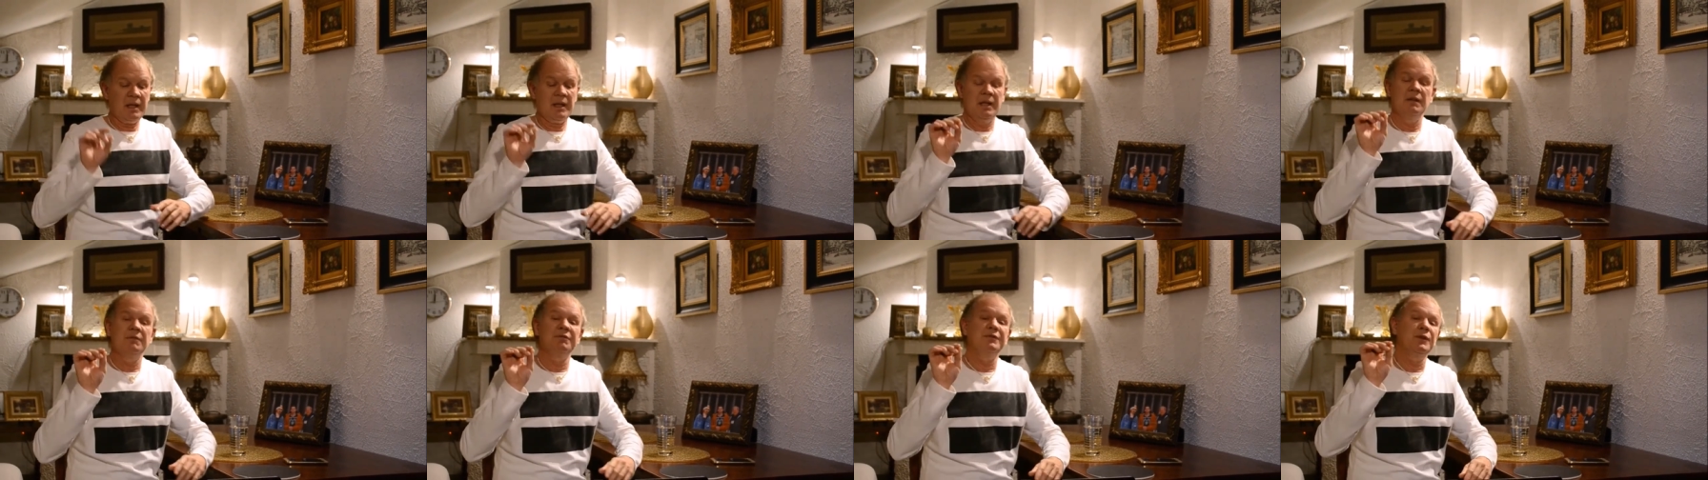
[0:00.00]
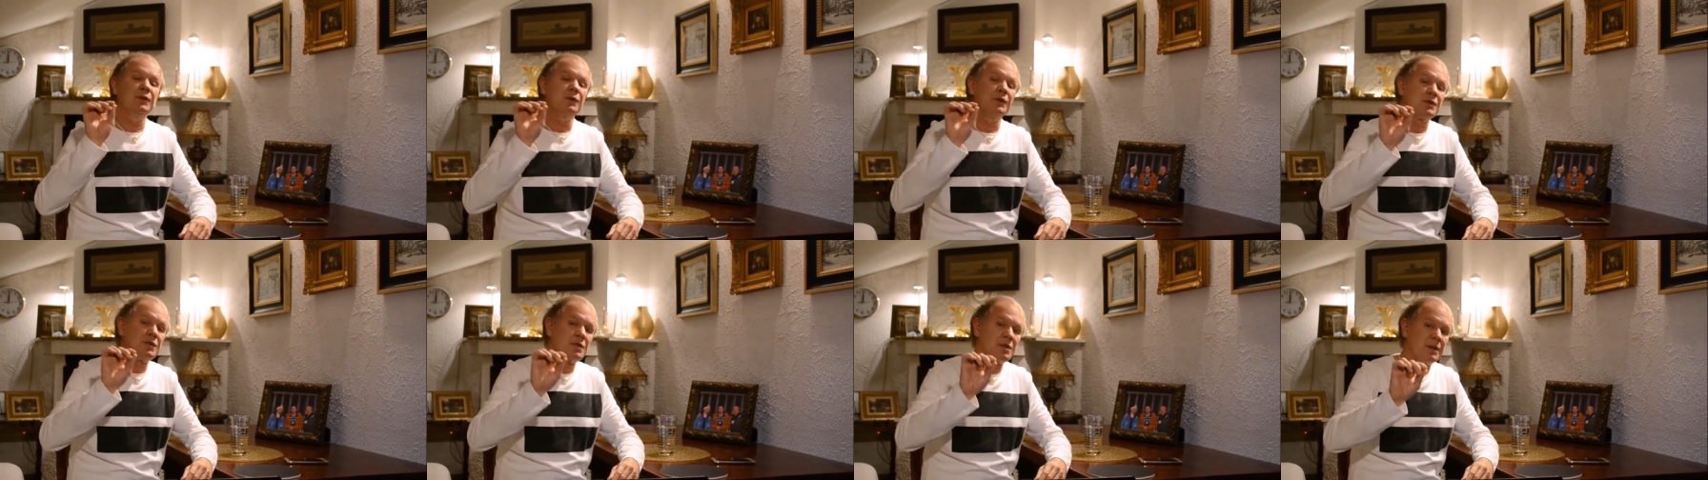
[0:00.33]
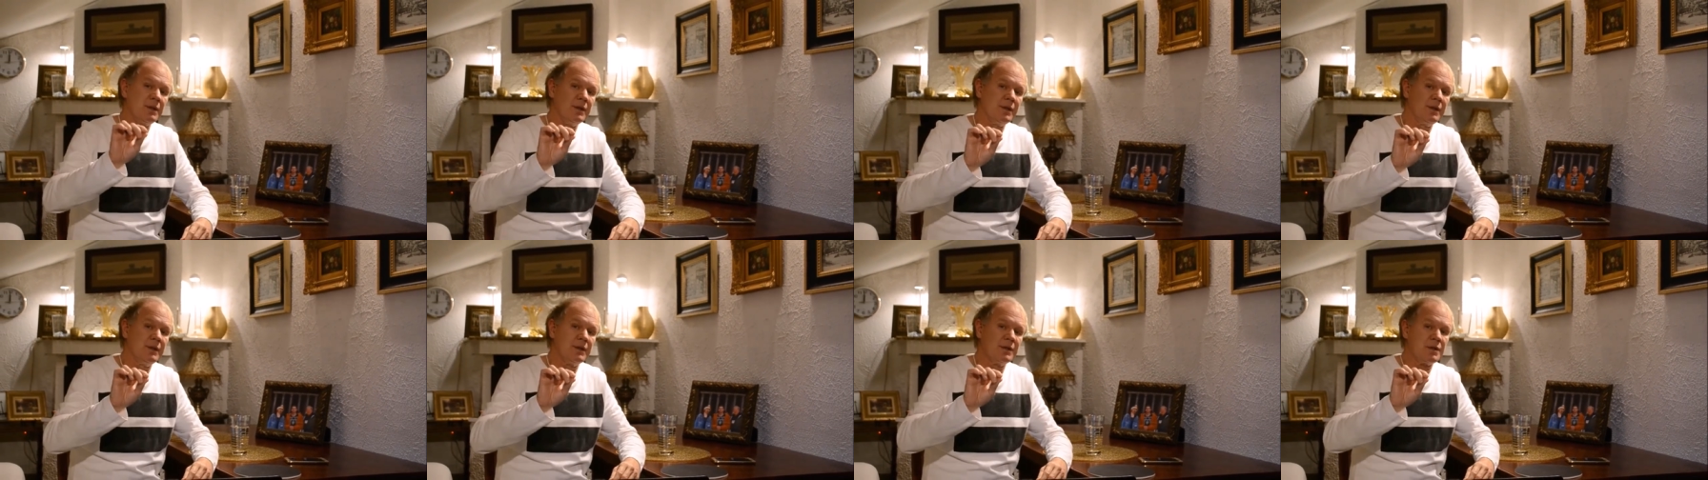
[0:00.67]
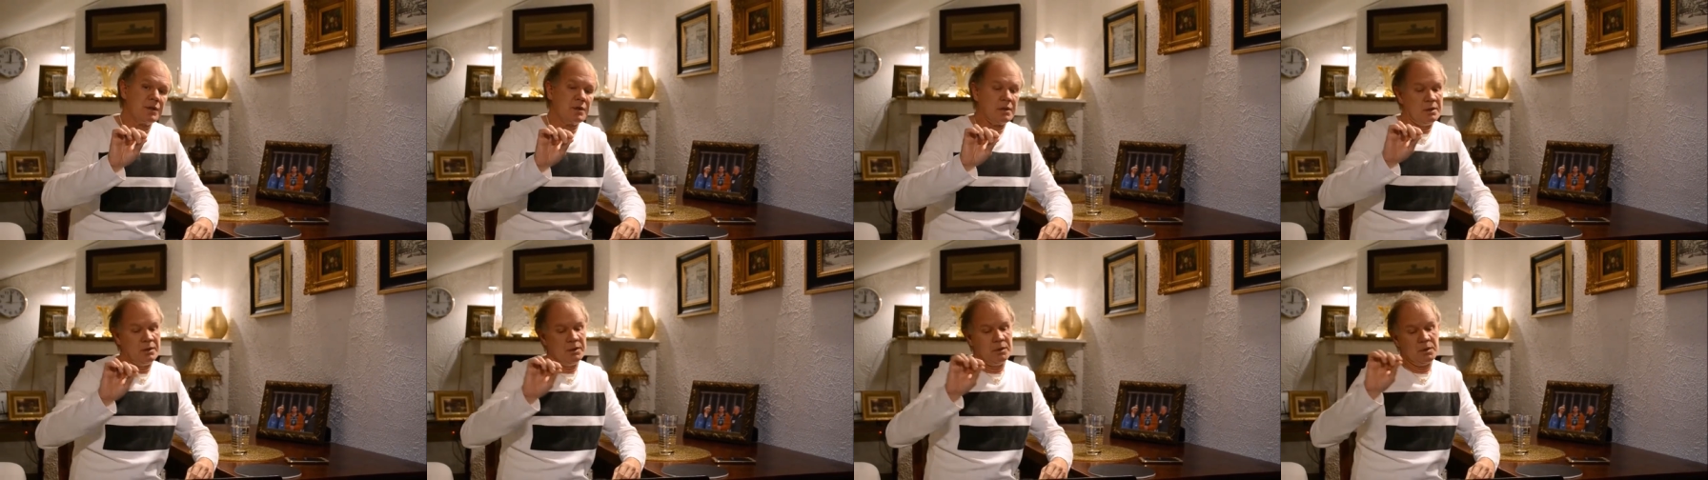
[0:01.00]
If your
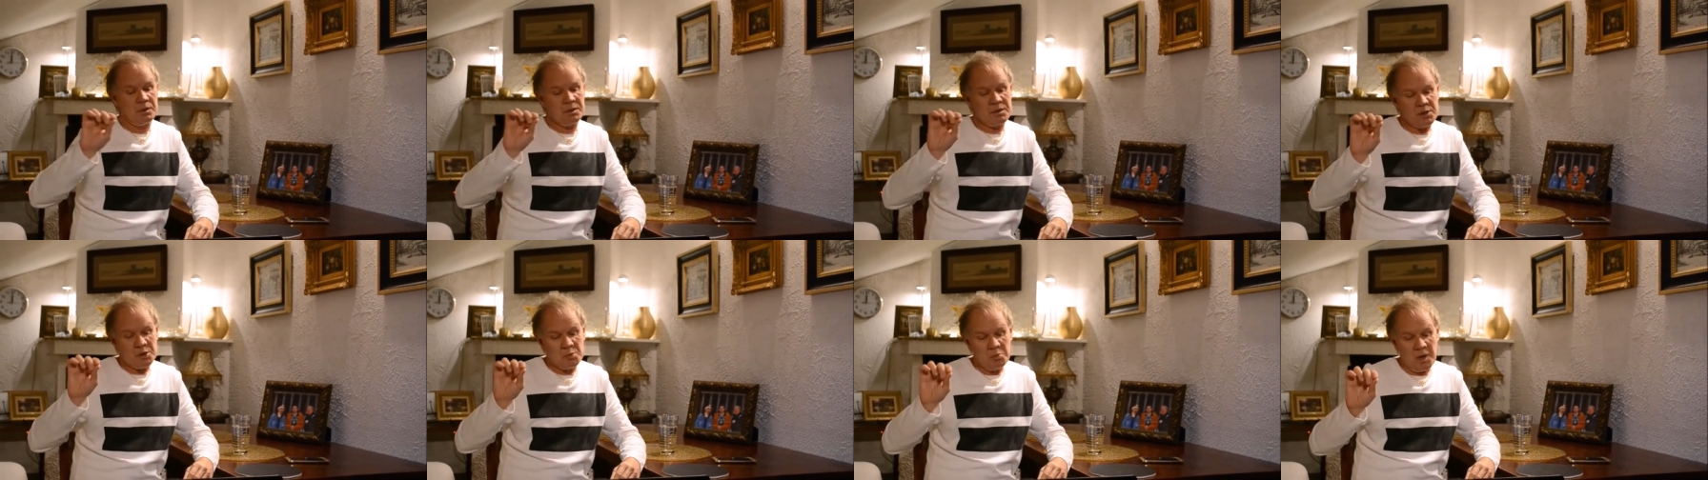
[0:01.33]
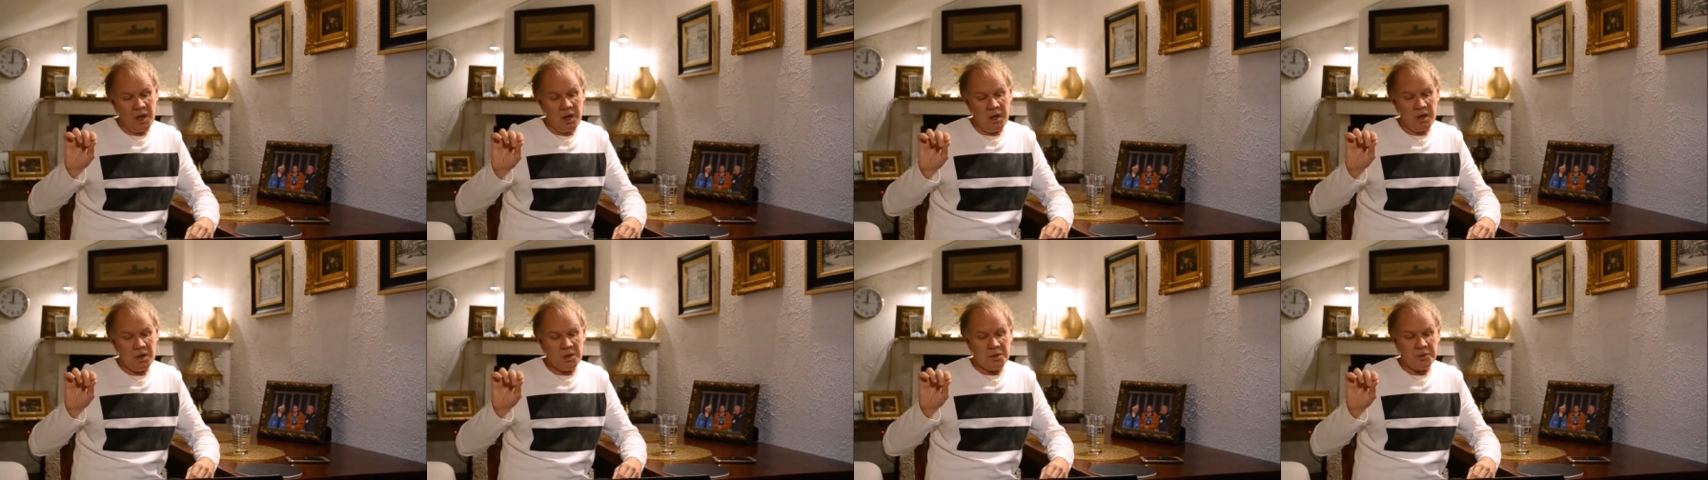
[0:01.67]
church, your small